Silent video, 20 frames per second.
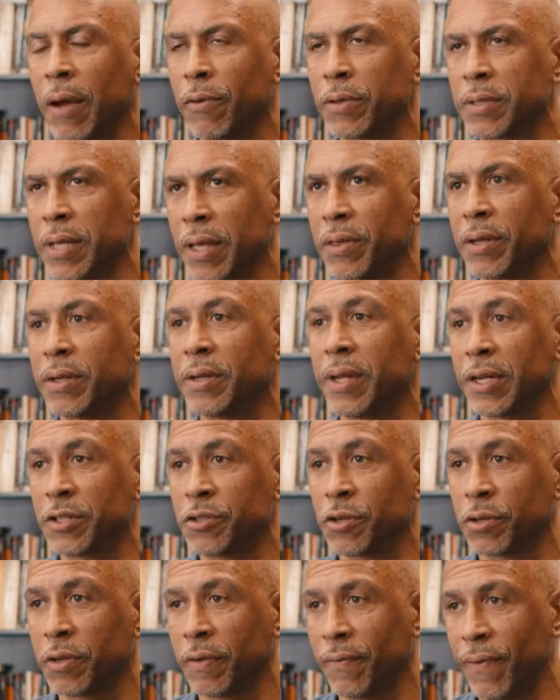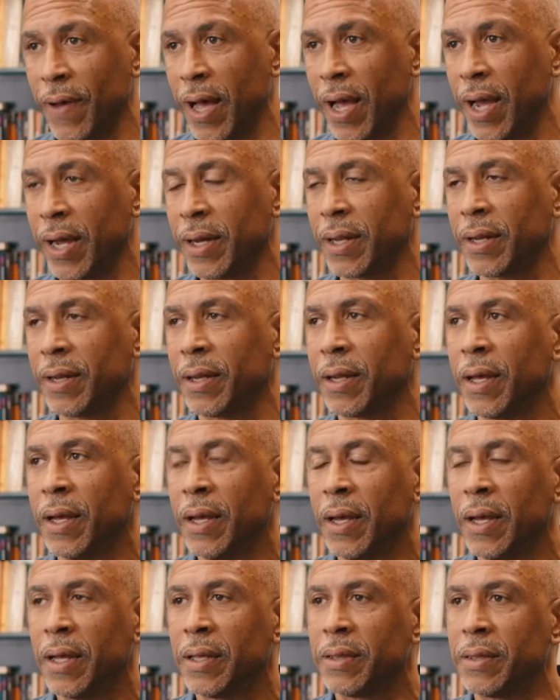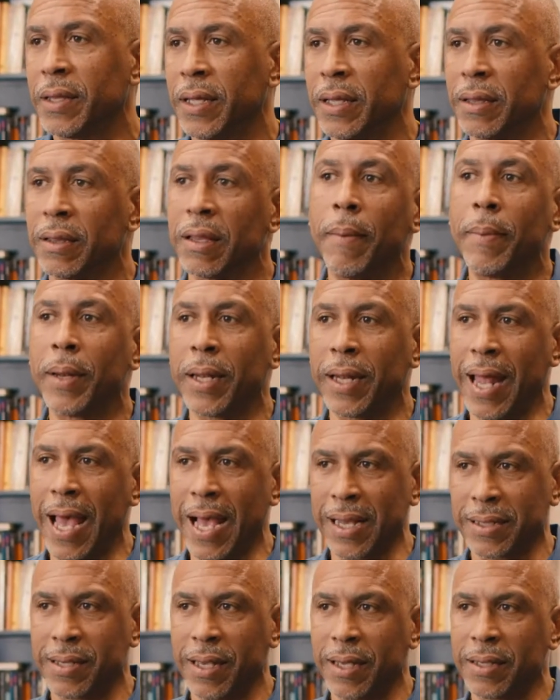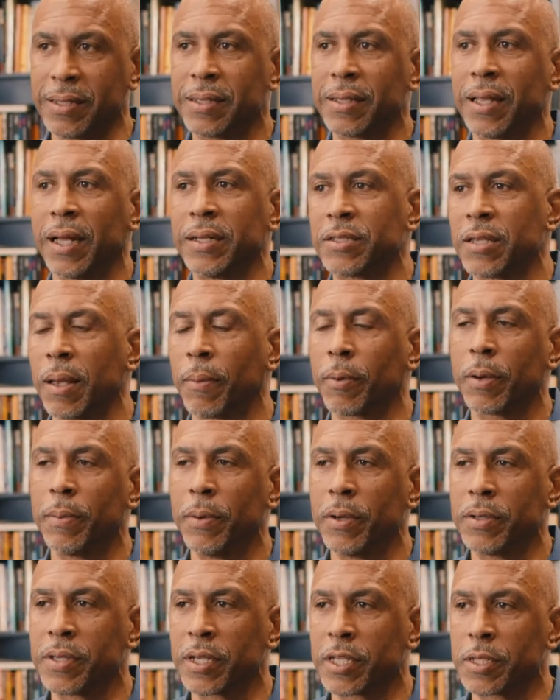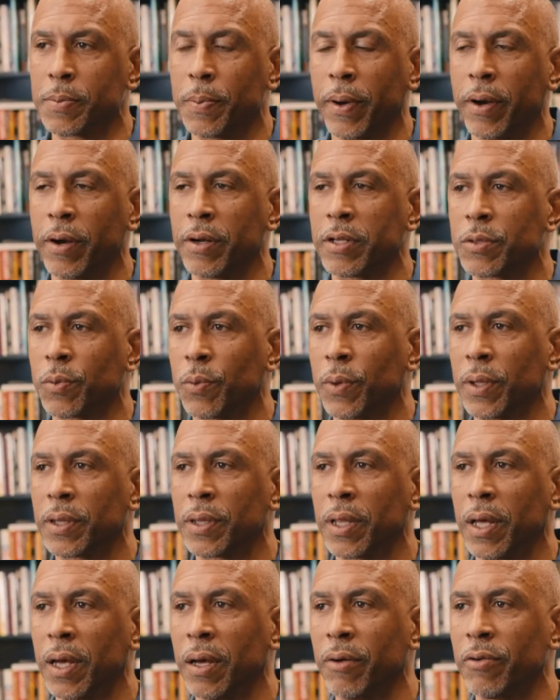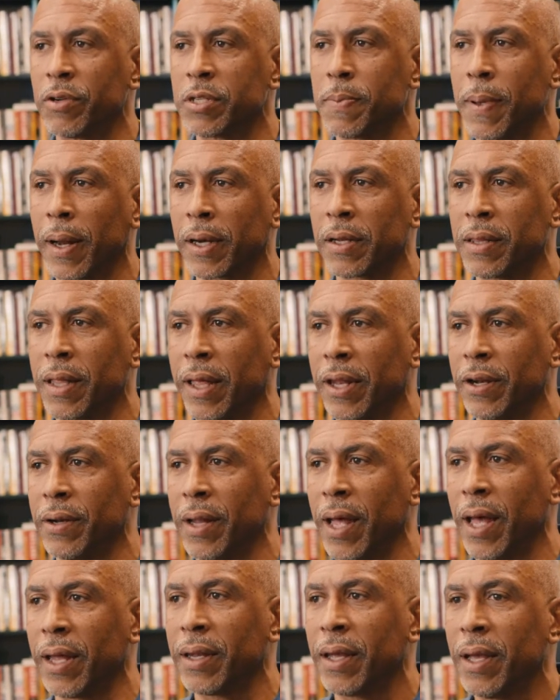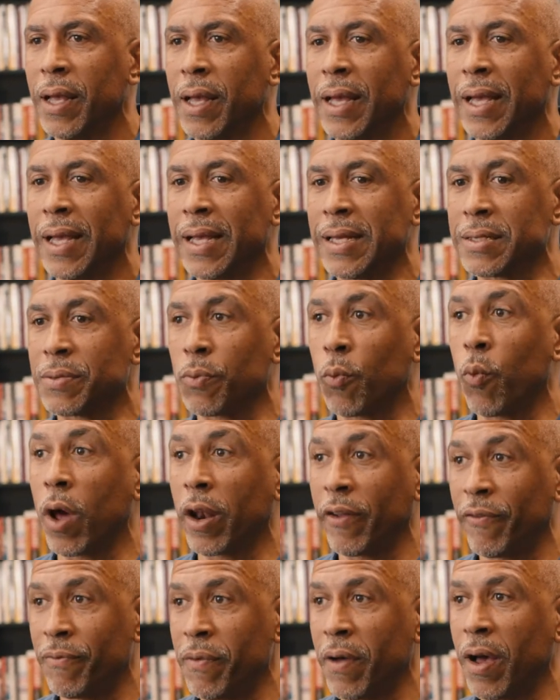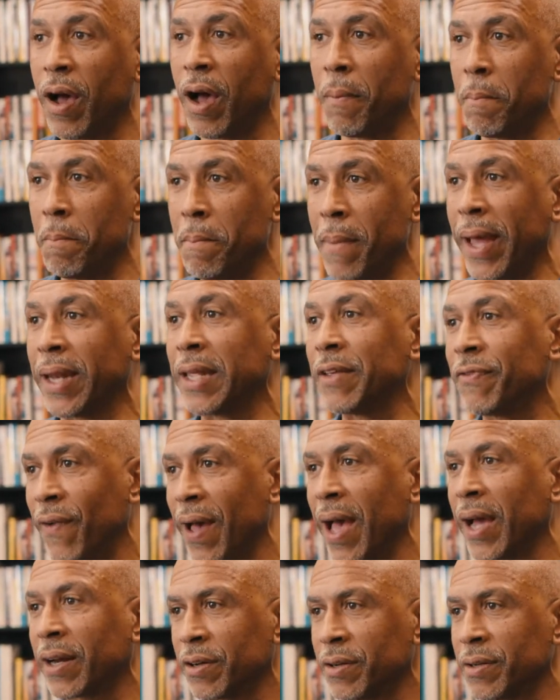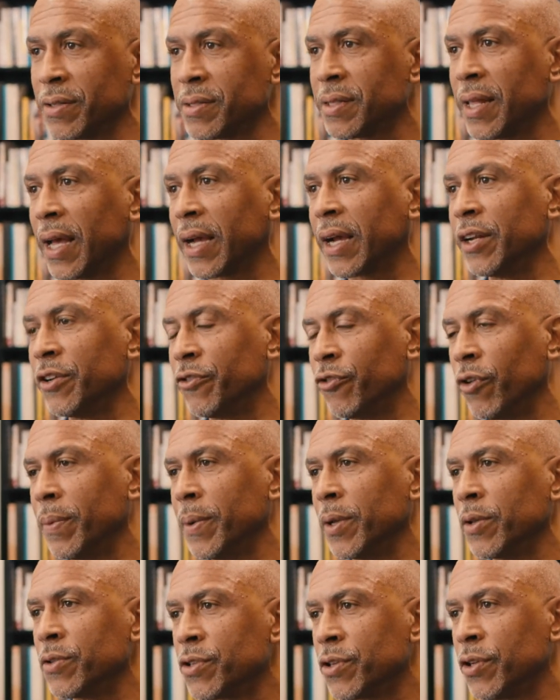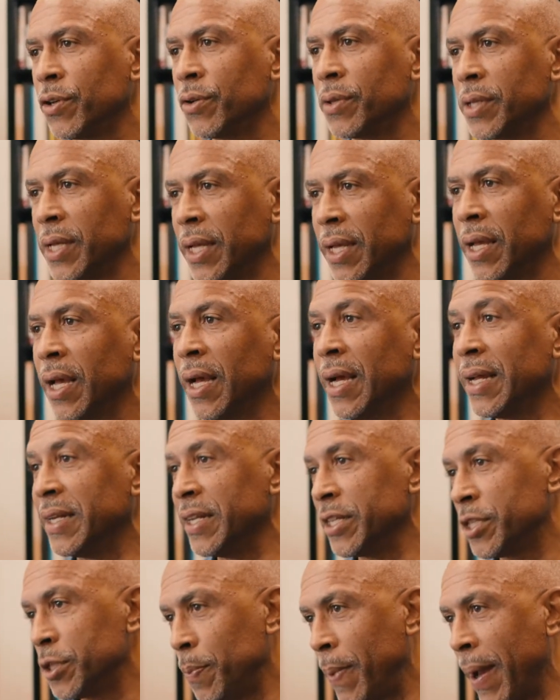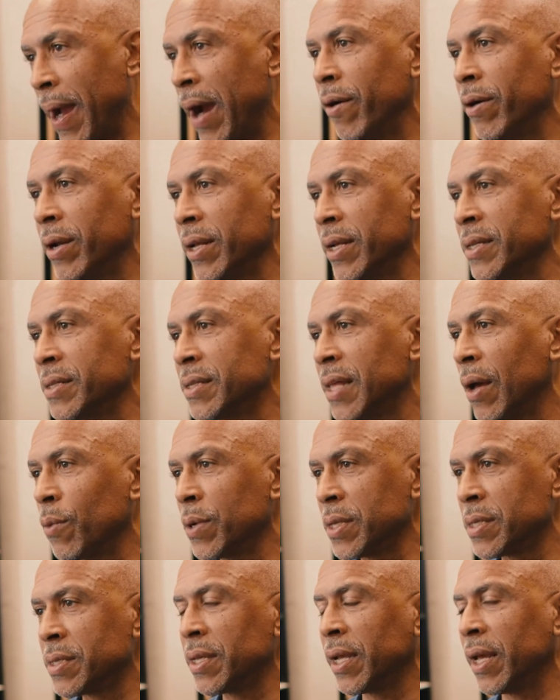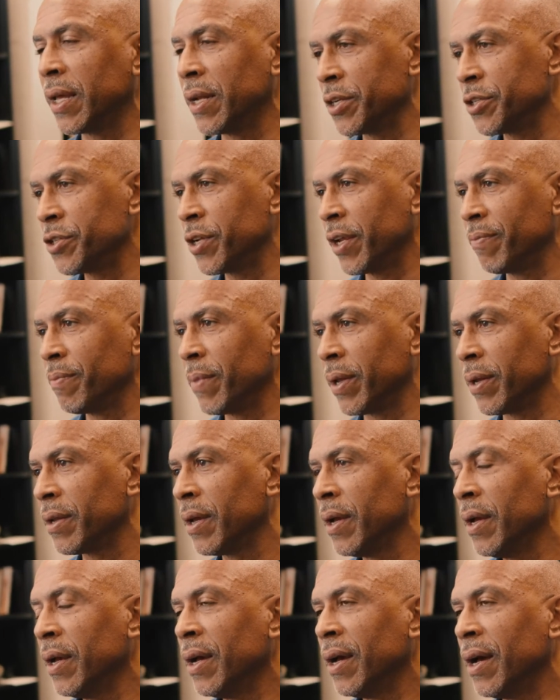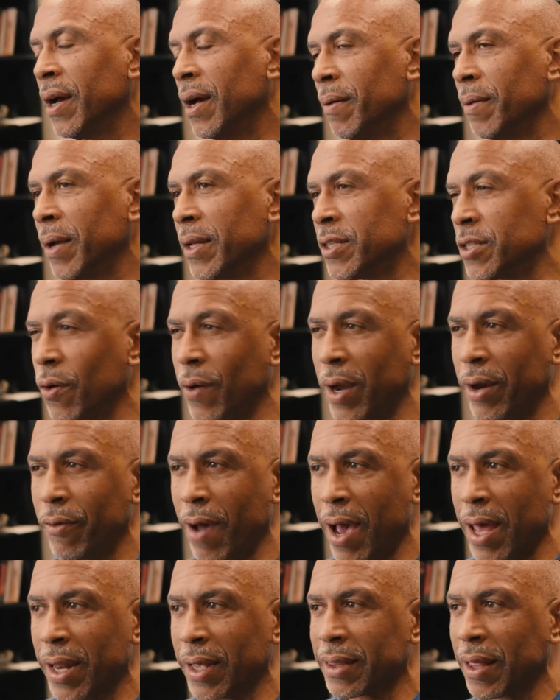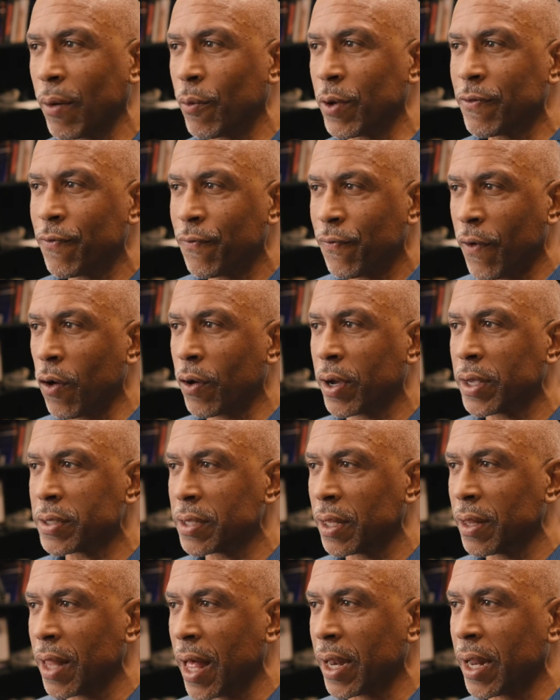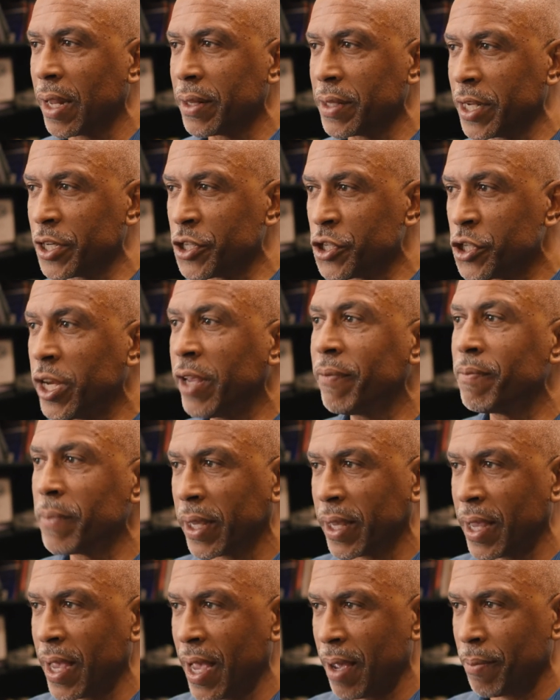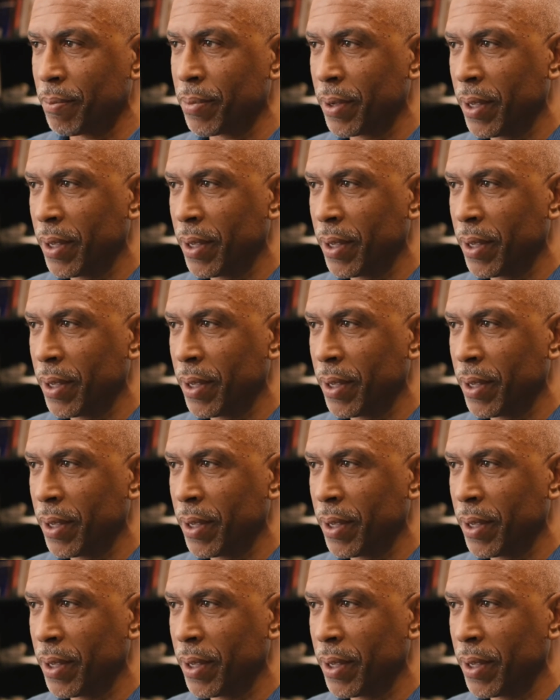would say the digital divide and the limited access that some communities experience with respect to the internet is one of many factors that contributes to the disparities that we see in achievement. It's so ironic that we focus a lot on the achievement gap